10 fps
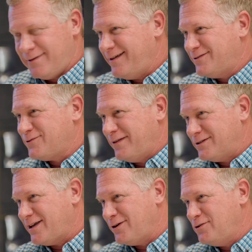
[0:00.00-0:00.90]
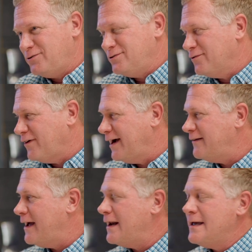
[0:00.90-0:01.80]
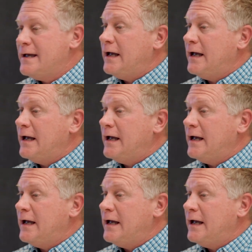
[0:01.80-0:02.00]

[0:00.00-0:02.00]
That's how you define that,